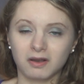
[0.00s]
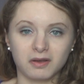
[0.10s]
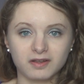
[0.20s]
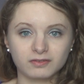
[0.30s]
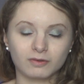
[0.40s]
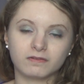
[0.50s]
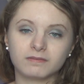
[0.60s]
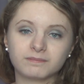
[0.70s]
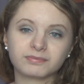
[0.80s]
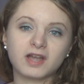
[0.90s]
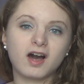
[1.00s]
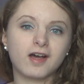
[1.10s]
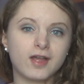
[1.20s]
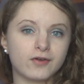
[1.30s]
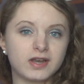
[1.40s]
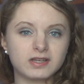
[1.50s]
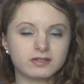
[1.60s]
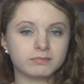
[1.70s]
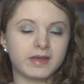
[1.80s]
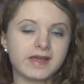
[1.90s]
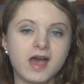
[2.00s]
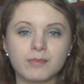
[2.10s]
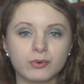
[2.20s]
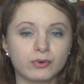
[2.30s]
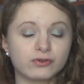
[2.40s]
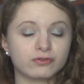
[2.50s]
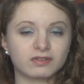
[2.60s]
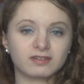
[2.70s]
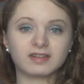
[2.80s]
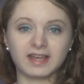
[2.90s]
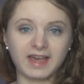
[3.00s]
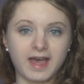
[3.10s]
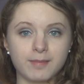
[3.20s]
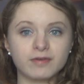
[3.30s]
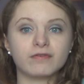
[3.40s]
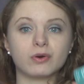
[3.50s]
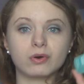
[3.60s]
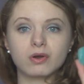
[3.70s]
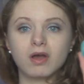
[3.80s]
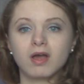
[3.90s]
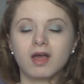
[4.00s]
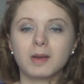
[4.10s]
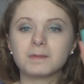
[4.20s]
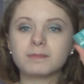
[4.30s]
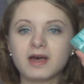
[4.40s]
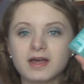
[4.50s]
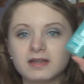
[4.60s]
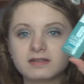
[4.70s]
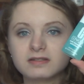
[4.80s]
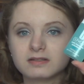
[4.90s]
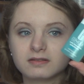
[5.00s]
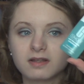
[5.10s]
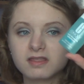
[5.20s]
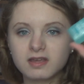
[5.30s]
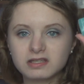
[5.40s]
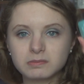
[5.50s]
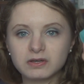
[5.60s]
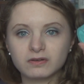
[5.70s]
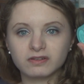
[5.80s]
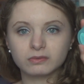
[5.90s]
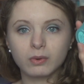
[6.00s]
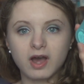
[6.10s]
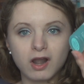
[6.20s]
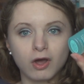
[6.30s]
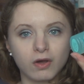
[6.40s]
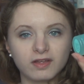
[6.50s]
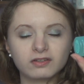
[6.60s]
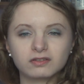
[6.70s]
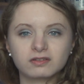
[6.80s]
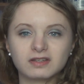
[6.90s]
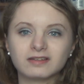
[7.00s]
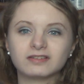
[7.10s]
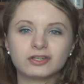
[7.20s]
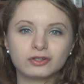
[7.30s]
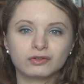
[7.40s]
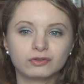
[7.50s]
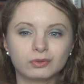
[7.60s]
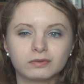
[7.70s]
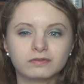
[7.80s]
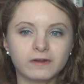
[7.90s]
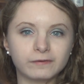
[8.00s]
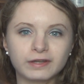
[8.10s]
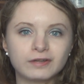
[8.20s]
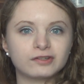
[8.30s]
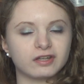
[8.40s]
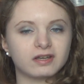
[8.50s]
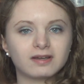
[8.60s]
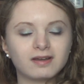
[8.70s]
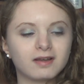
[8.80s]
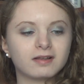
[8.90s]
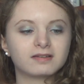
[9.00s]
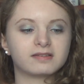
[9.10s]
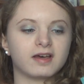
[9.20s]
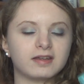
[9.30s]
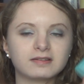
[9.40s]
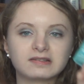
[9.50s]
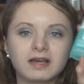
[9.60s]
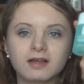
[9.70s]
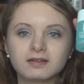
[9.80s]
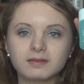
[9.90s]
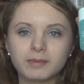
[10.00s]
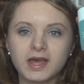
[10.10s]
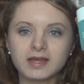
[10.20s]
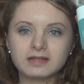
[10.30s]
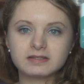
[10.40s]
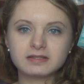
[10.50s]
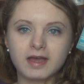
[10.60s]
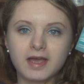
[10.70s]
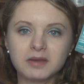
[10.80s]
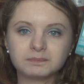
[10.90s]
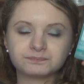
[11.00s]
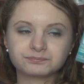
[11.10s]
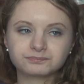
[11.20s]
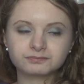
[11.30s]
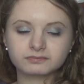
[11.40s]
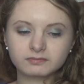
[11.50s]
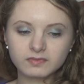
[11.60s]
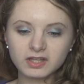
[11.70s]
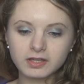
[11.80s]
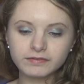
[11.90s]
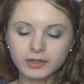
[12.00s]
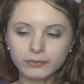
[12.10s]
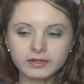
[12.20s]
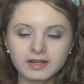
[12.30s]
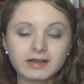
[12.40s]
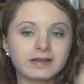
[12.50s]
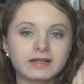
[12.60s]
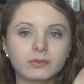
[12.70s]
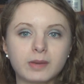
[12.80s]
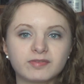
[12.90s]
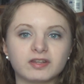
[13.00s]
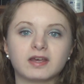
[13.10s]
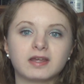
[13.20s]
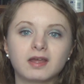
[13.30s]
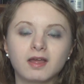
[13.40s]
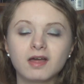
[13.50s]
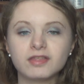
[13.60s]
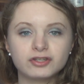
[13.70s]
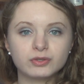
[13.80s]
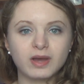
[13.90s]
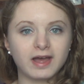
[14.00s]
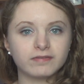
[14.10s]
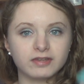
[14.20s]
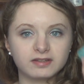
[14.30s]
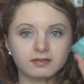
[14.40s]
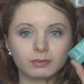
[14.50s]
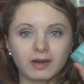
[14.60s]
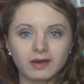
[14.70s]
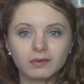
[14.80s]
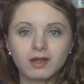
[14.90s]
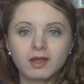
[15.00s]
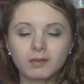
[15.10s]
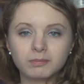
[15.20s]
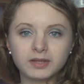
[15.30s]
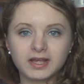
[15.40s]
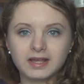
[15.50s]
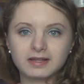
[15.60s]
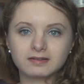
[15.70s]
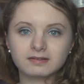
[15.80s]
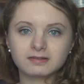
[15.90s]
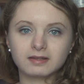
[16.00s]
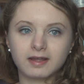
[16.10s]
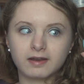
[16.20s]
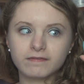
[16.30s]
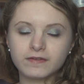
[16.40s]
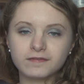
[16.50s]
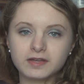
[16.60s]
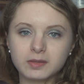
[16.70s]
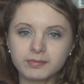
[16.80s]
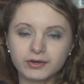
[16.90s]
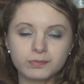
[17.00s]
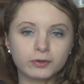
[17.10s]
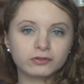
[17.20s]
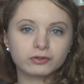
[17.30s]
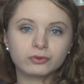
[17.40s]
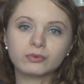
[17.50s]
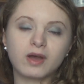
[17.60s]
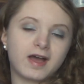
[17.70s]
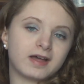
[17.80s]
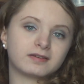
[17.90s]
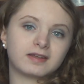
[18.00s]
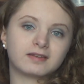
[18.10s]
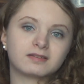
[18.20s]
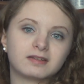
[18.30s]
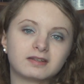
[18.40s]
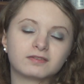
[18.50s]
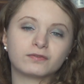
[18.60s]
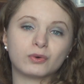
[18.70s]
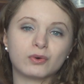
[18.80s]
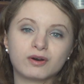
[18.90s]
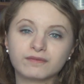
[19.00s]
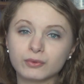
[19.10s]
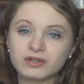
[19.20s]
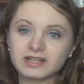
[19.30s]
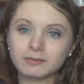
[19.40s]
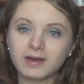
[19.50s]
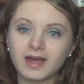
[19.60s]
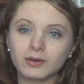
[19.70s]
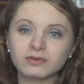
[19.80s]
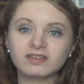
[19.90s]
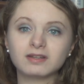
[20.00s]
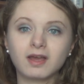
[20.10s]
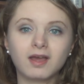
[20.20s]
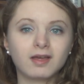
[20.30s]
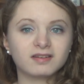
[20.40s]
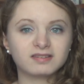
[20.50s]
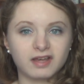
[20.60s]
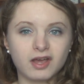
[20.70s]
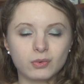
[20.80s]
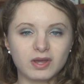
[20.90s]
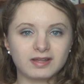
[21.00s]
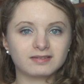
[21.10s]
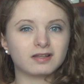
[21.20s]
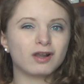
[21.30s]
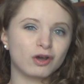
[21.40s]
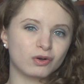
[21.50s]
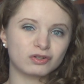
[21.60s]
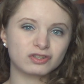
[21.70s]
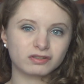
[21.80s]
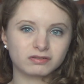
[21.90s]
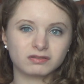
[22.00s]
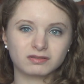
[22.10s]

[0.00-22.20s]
like sort of higher end makeup or skincare before, but 30ml is quite a lot. That's a usual foundation size. But if you go on the Clinique website, they do have this as well, but it's in a 15ml bottle and it is for £14, so it's a lot